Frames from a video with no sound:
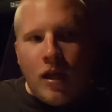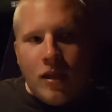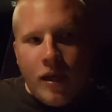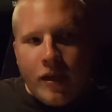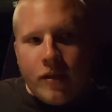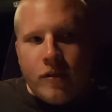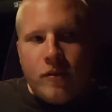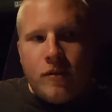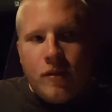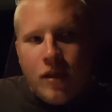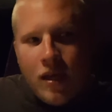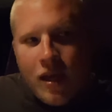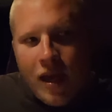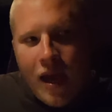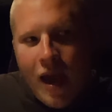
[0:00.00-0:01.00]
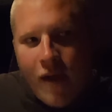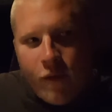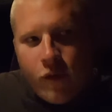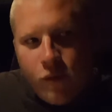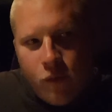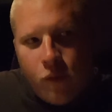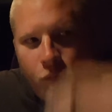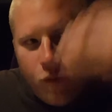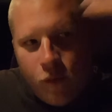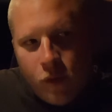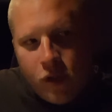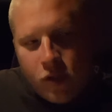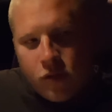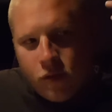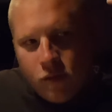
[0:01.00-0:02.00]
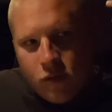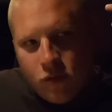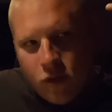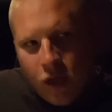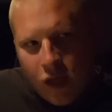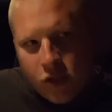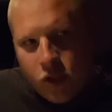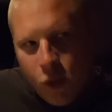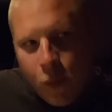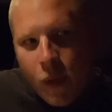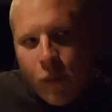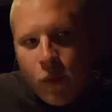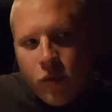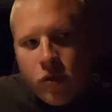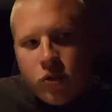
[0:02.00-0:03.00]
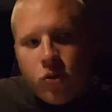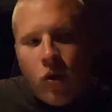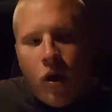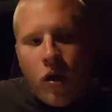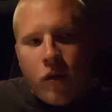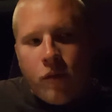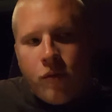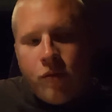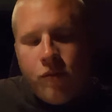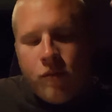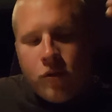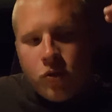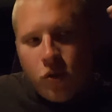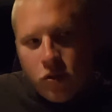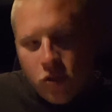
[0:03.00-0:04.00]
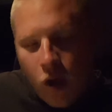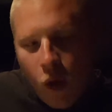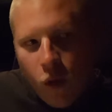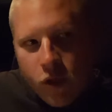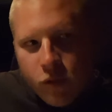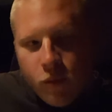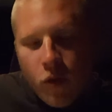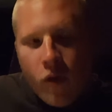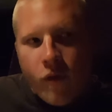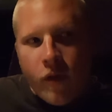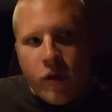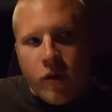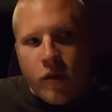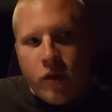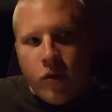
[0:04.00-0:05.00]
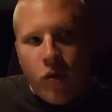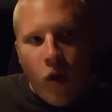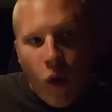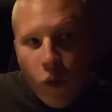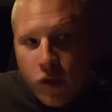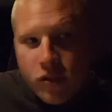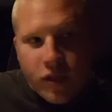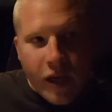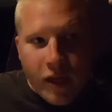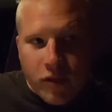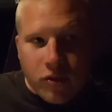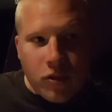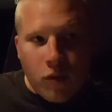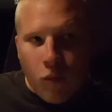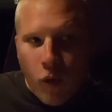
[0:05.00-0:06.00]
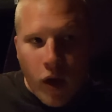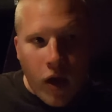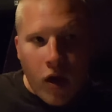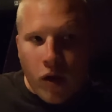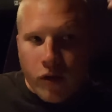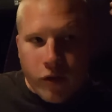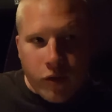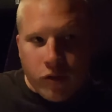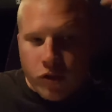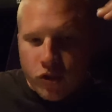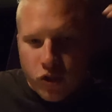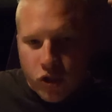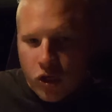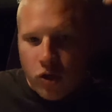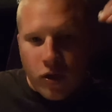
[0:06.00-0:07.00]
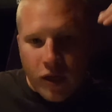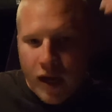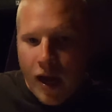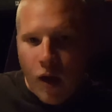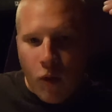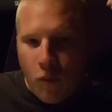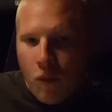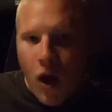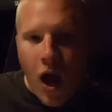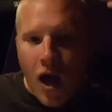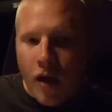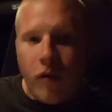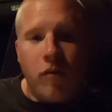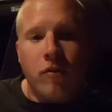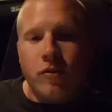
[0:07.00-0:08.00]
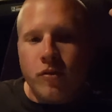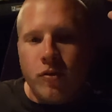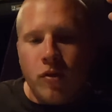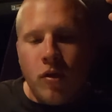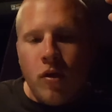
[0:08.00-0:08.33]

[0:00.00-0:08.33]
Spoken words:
like when you got two people in the truck's always moving, you're always headed somewhere, and you're just churning out miles.